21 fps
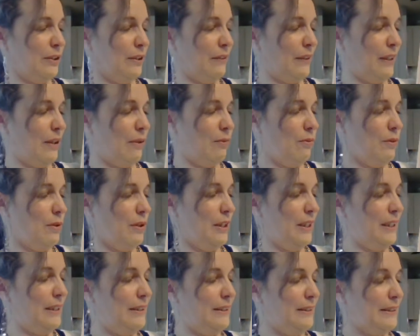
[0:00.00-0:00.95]
So I've got
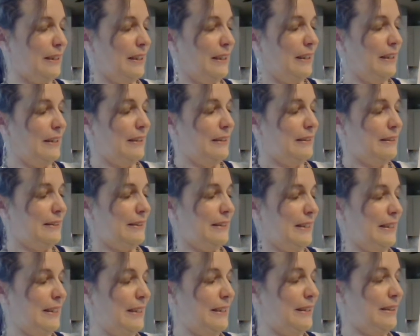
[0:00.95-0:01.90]
ones,
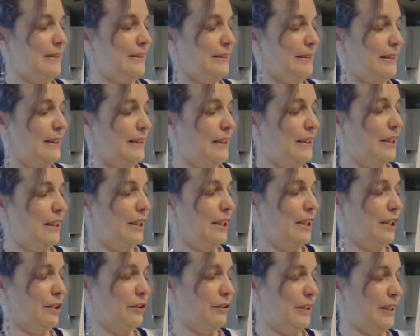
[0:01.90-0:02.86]
tens,
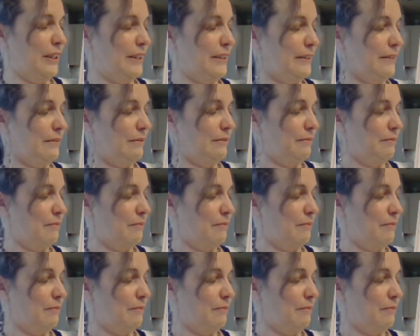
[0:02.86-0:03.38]
hundreds,